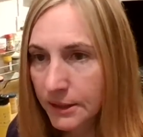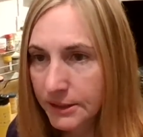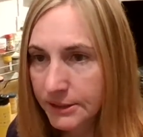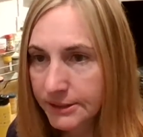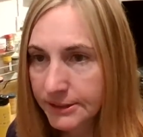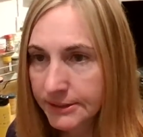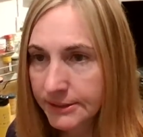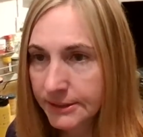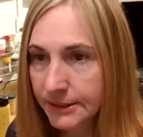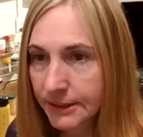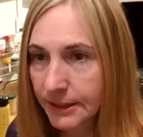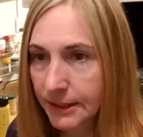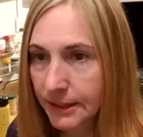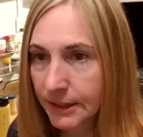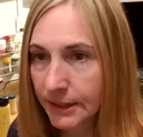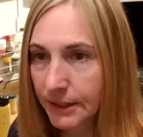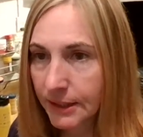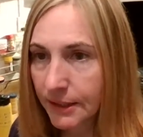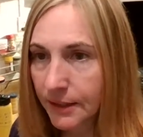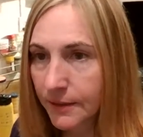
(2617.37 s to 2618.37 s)
Let's
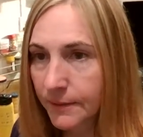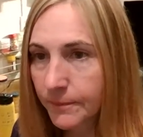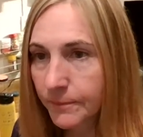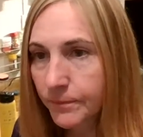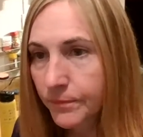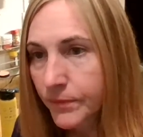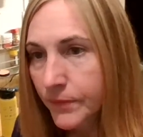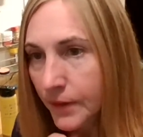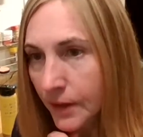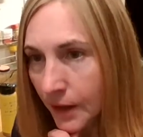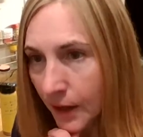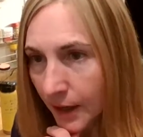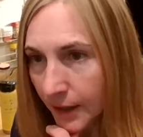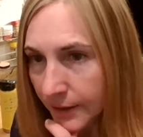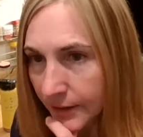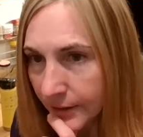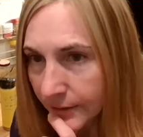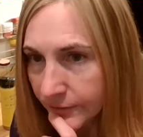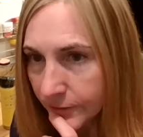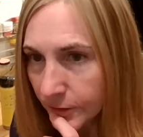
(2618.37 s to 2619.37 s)
see.
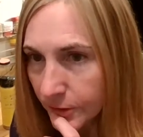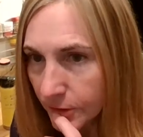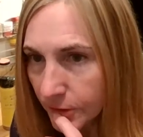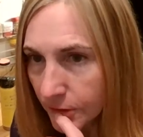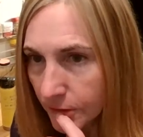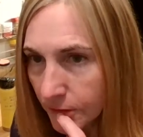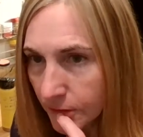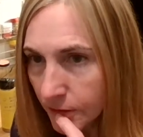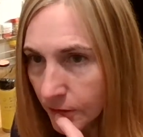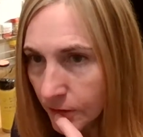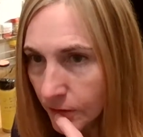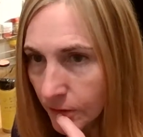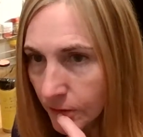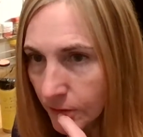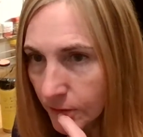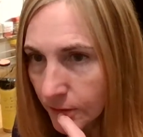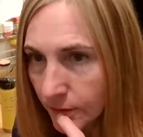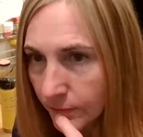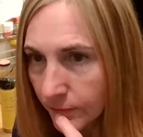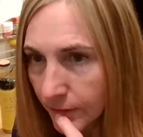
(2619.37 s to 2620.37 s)
I never
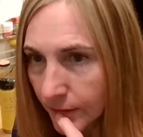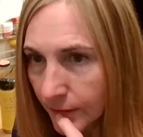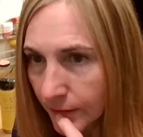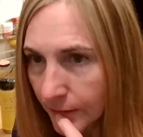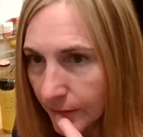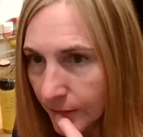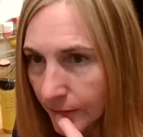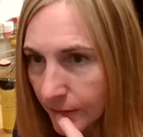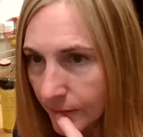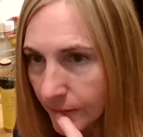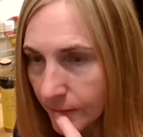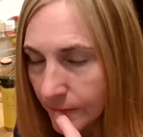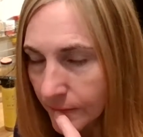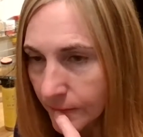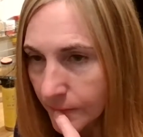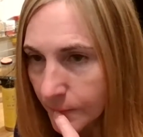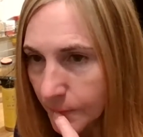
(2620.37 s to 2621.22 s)
heard of that.